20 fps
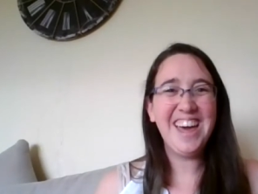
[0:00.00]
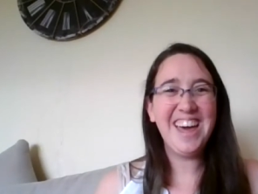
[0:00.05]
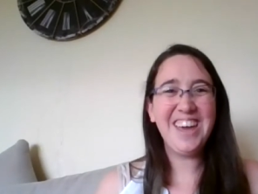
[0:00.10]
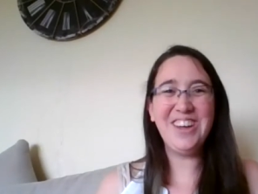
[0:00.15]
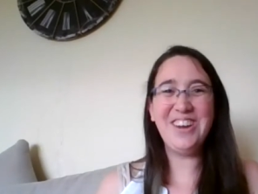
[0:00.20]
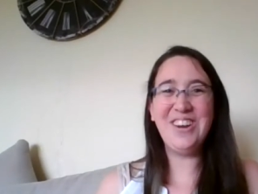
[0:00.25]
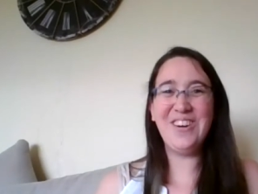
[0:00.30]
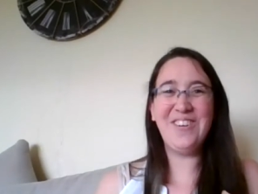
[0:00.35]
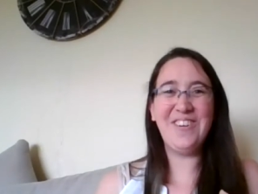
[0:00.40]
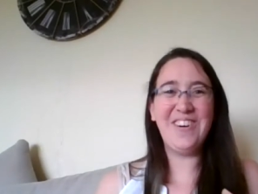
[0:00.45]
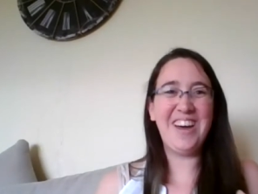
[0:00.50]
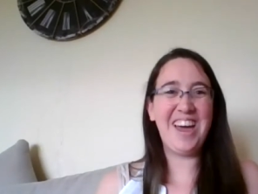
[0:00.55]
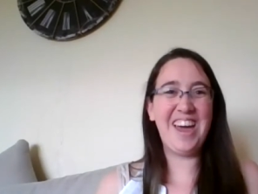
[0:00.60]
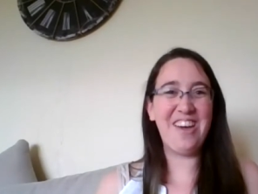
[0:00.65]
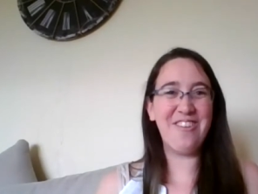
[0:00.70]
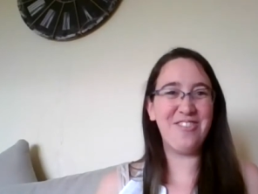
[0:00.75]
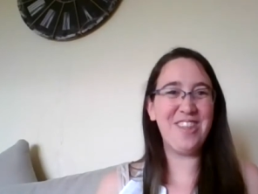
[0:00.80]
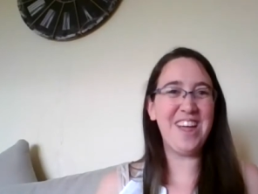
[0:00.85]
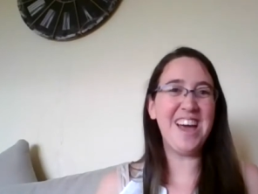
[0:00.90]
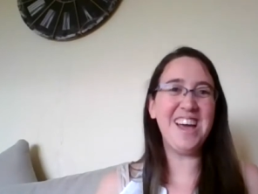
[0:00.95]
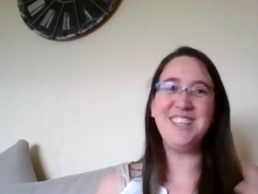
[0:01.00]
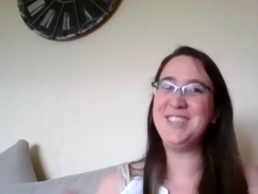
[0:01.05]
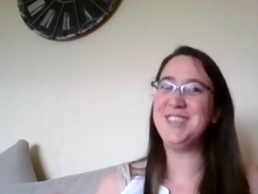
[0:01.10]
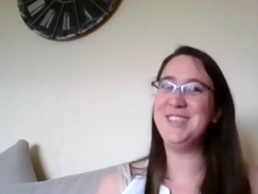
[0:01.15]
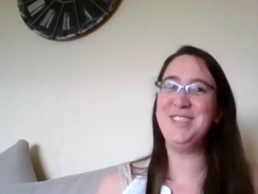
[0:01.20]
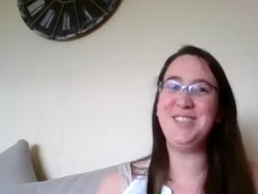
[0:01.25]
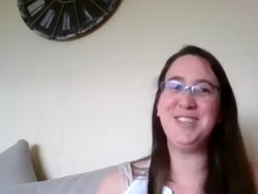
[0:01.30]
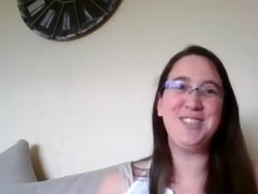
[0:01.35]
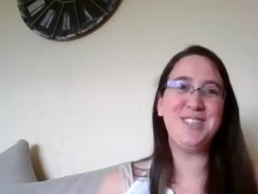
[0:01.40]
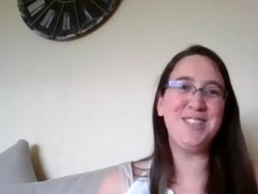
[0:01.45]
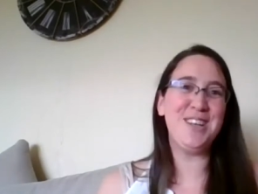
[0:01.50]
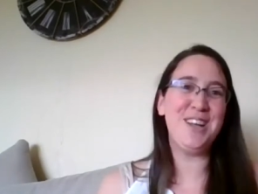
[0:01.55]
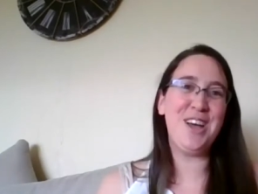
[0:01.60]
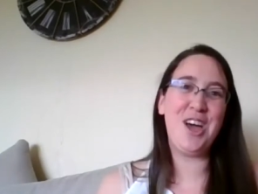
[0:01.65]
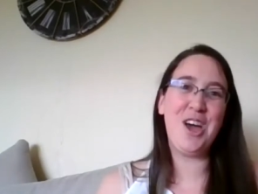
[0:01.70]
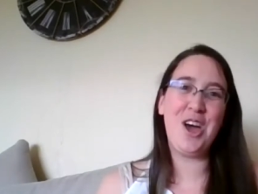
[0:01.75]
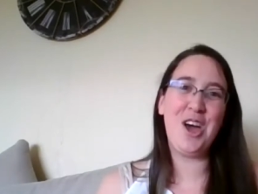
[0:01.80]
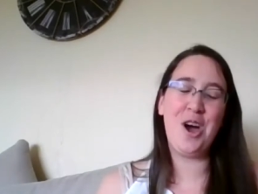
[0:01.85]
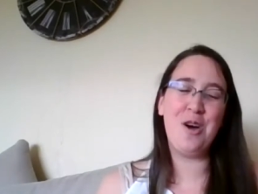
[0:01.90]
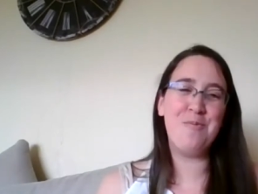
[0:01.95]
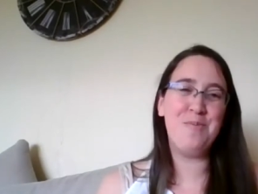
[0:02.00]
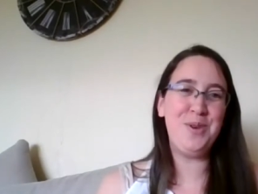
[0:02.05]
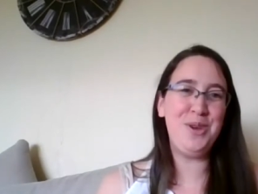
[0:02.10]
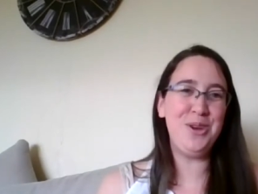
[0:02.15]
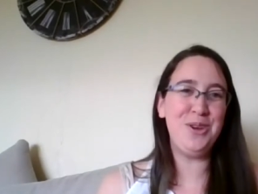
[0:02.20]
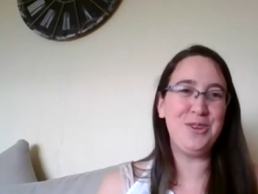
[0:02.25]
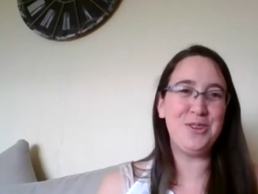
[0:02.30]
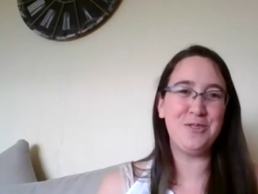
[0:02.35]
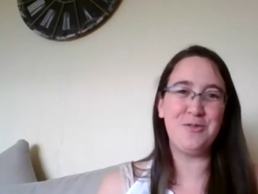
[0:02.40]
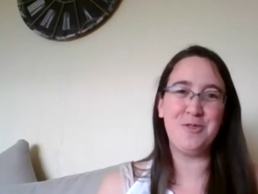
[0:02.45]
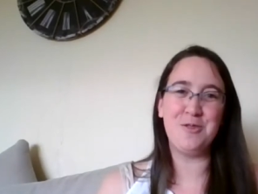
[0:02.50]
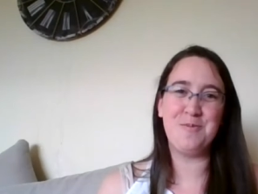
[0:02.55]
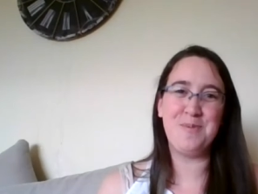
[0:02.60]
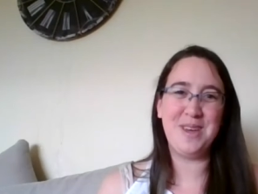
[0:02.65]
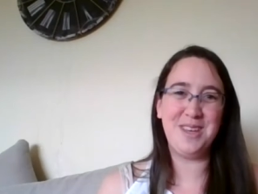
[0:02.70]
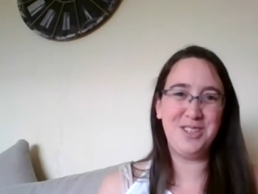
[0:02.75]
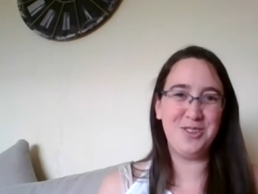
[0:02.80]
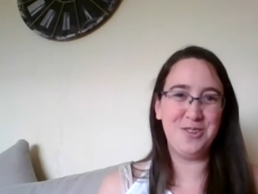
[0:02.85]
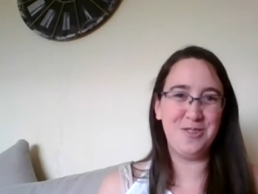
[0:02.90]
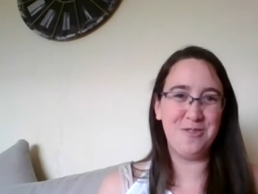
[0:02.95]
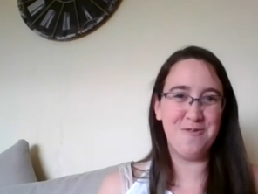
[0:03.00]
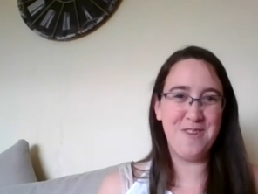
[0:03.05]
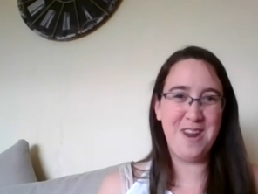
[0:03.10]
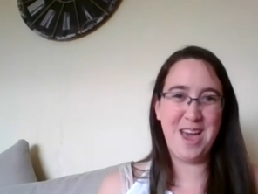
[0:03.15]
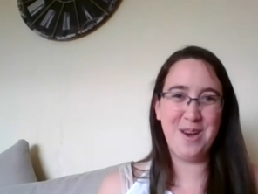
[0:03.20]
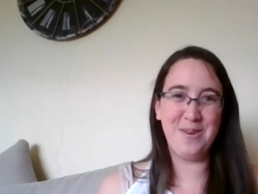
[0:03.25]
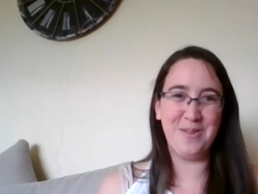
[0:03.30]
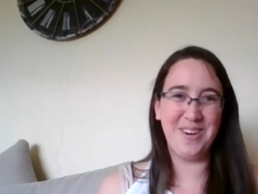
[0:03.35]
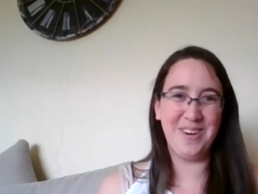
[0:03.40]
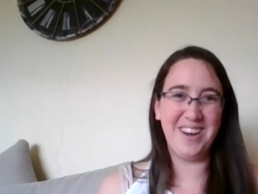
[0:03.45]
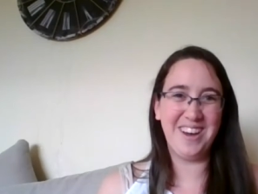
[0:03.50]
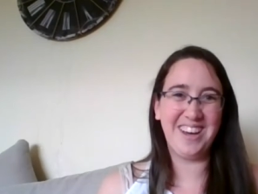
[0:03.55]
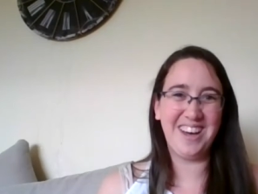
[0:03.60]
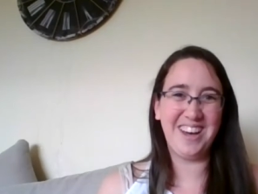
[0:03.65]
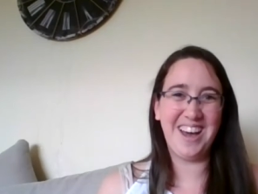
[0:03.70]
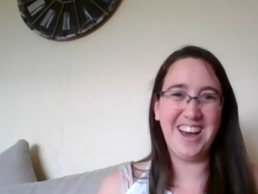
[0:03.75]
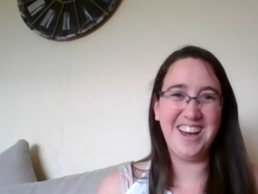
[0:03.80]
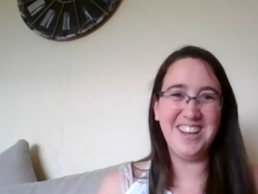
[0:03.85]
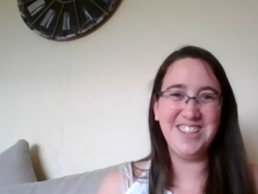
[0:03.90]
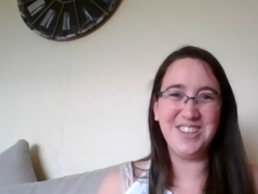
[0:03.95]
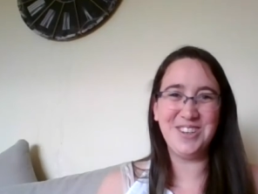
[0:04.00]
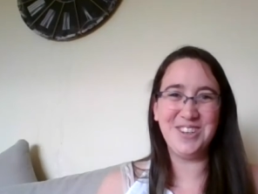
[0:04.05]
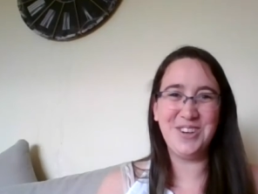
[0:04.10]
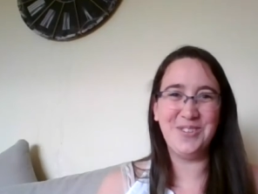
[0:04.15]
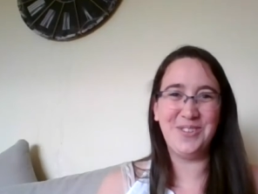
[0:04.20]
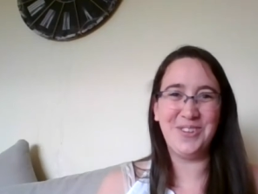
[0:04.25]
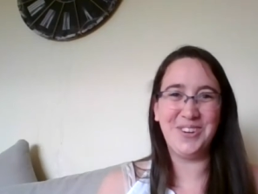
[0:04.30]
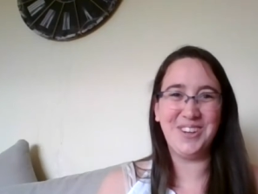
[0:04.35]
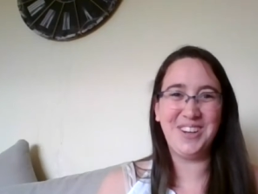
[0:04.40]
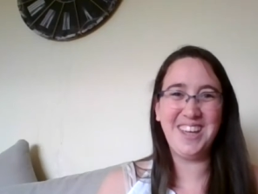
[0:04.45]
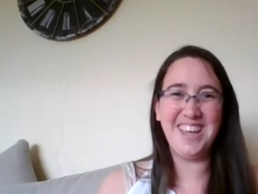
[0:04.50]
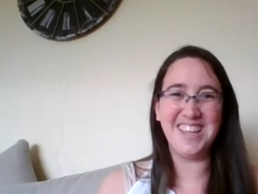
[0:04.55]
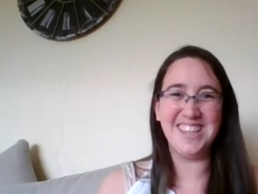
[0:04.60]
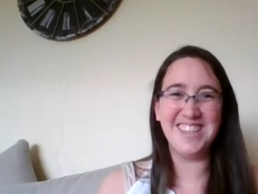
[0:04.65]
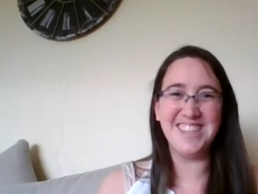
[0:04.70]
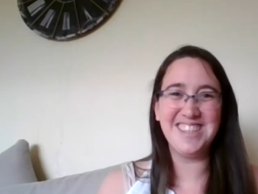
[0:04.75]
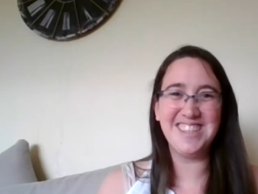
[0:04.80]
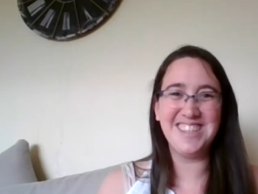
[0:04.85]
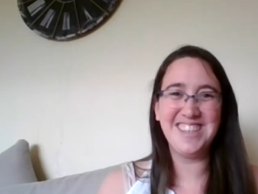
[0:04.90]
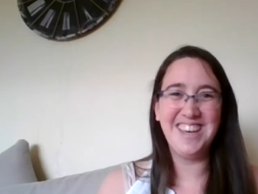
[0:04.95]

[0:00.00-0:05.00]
you know, if that isn't just a, a, beautiful picture of network, I don't know what is.